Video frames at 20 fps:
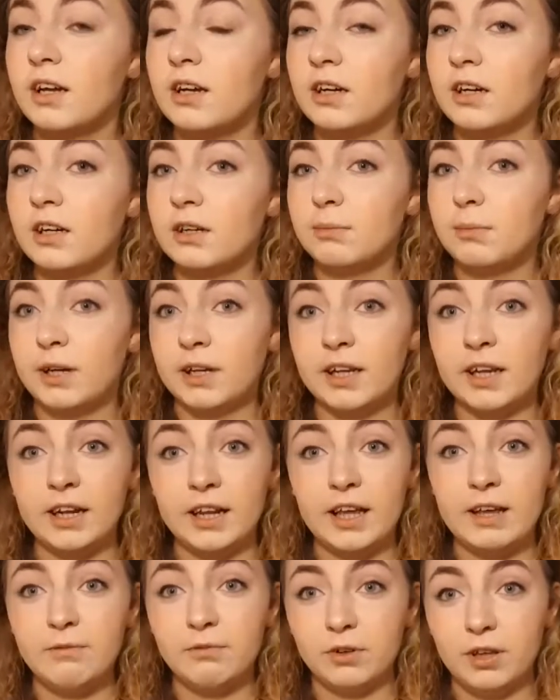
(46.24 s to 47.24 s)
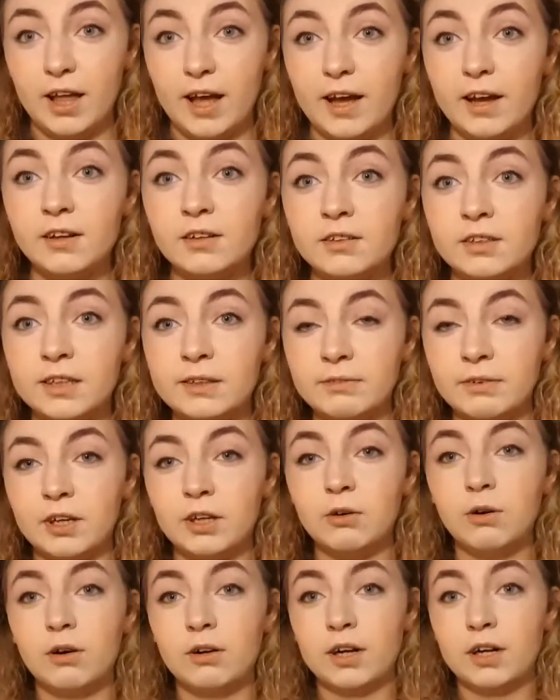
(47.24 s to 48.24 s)
I get hate for that. If I
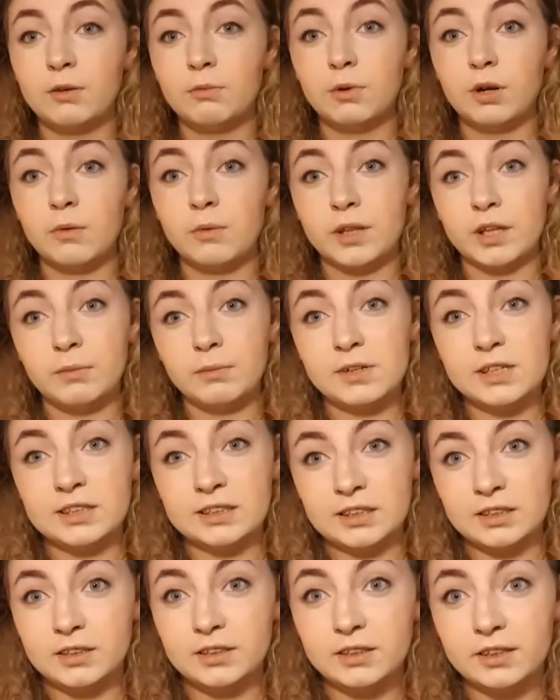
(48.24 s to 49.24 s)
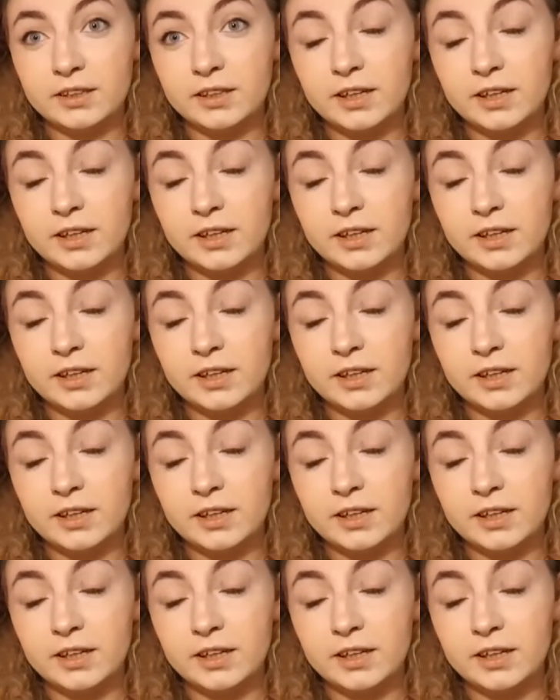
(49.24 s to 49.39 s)
go out anywhere without my son,